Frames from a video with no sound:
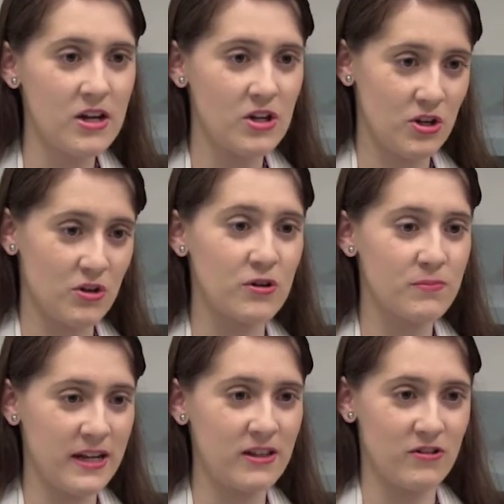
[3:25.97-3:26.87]
you could
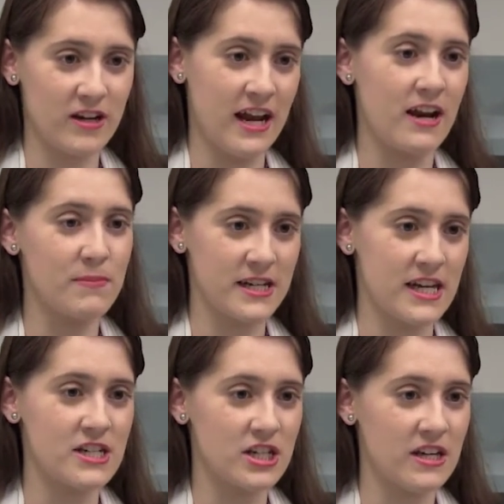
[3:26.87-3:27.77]
be looking at a
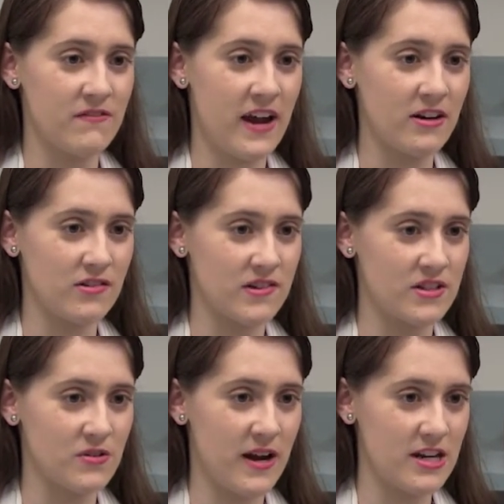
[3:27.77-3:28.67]
potentially fatal
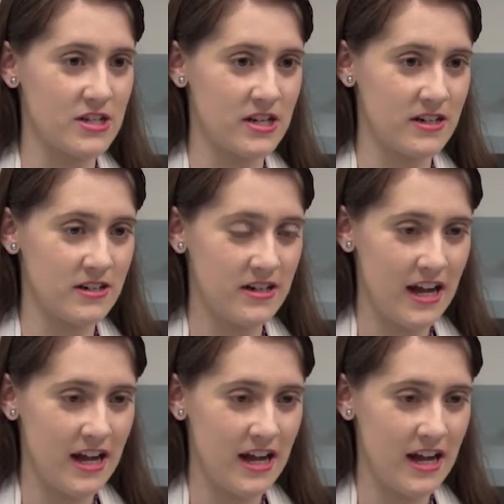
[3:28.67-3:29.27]
situation.